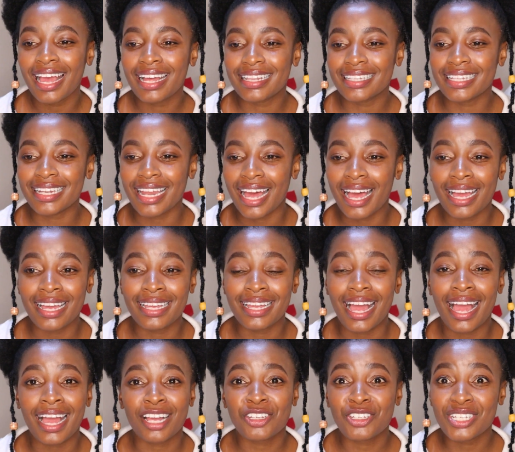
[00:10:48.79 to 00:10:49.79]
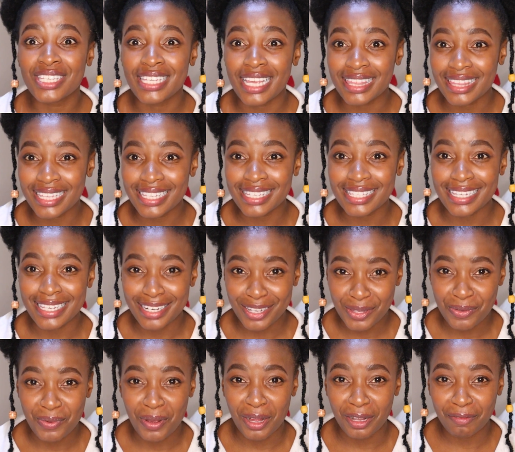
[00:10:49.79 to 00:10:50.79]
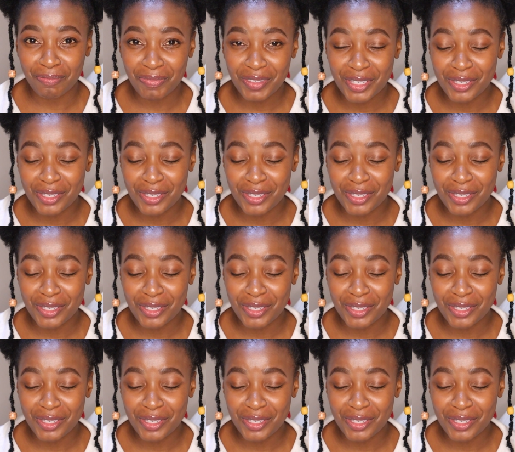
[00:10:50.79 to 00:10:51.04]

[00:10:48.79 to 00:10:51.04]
And then I actually set the scene as well.